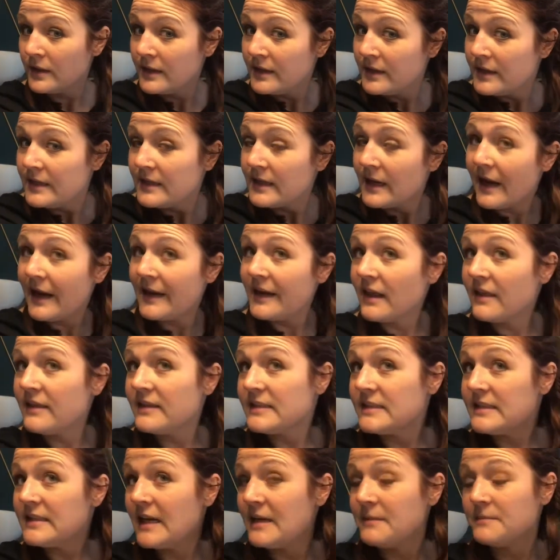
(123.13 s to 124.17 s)
kind of the
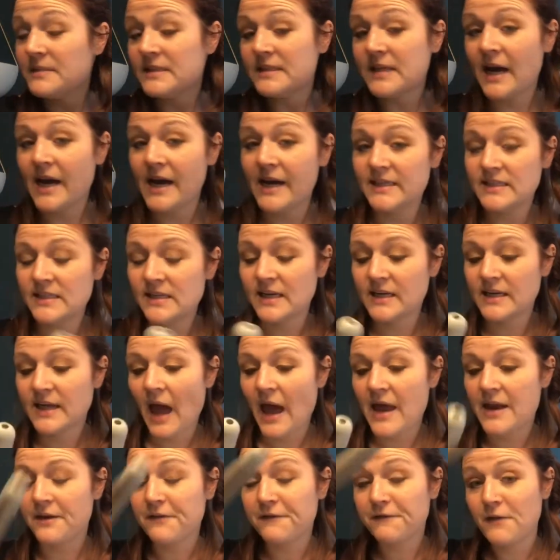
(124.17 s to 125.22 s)
same size, and
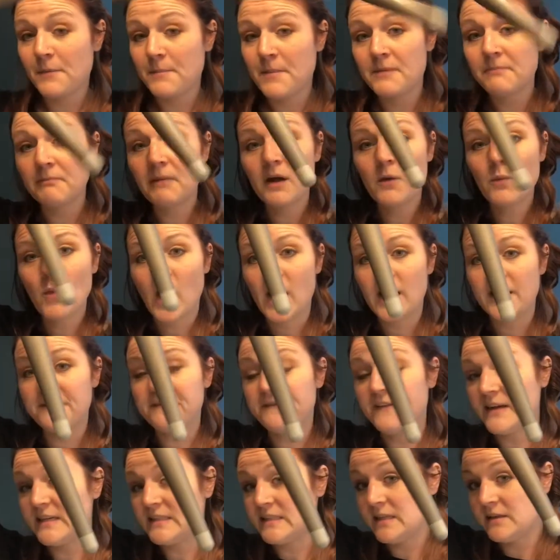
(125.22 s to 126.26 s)
again, flipping my wand
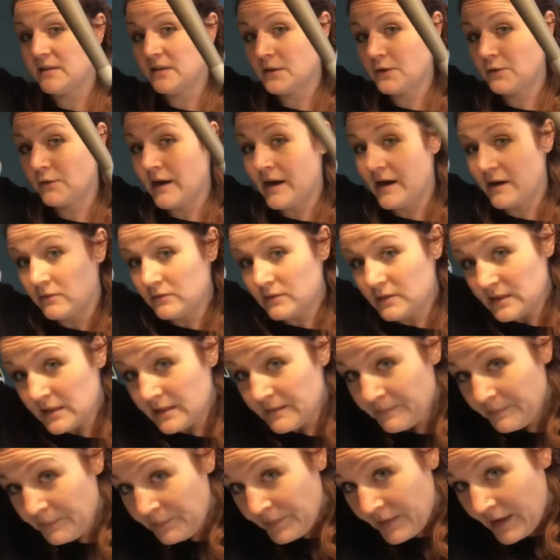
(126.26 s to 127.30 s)
facing the ground.
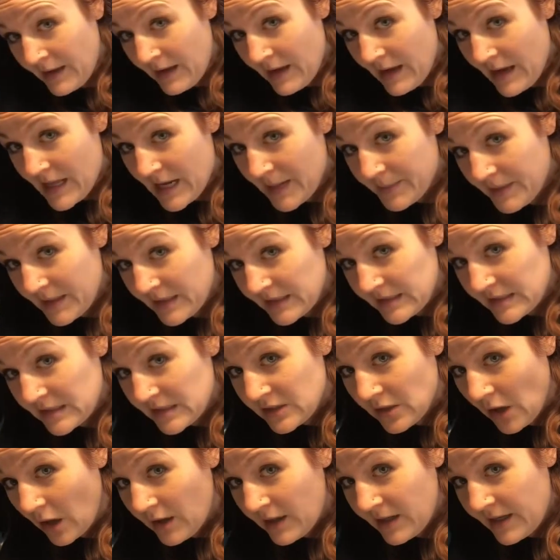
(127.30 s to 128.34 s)
And I'm going to
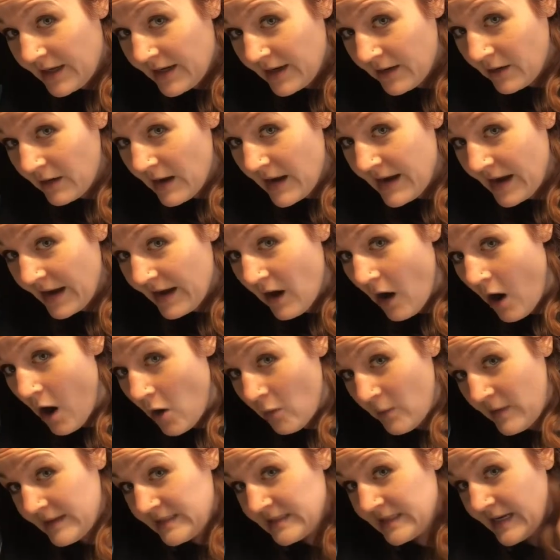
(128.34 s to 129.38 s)
start here, and I
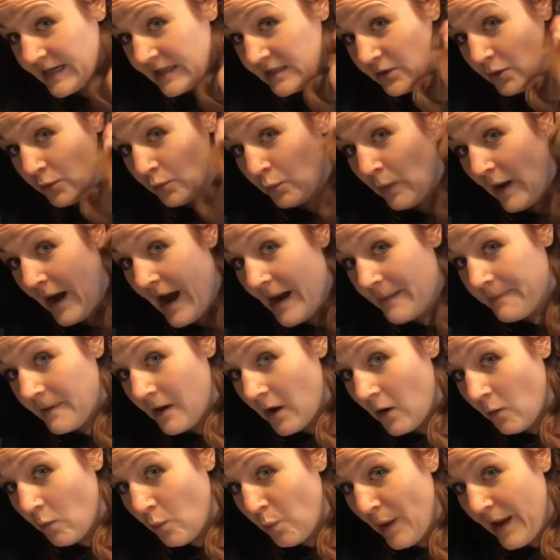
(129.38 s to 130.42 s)
always like to wrap
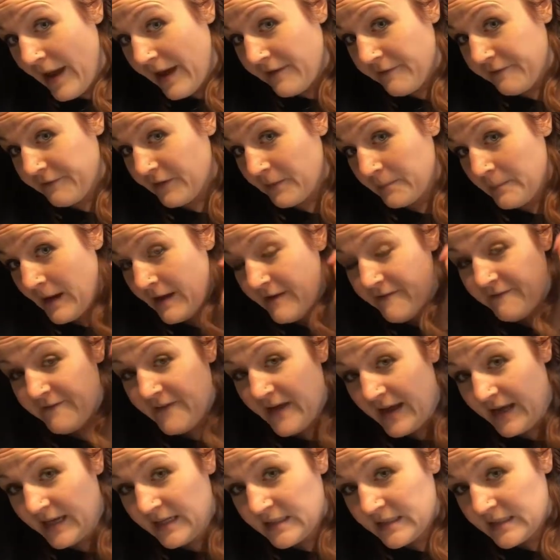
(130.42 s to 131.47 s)
away from my
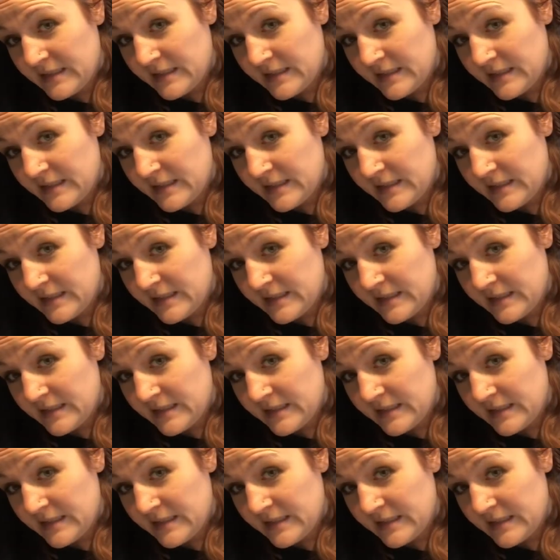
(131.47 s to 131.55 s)
face.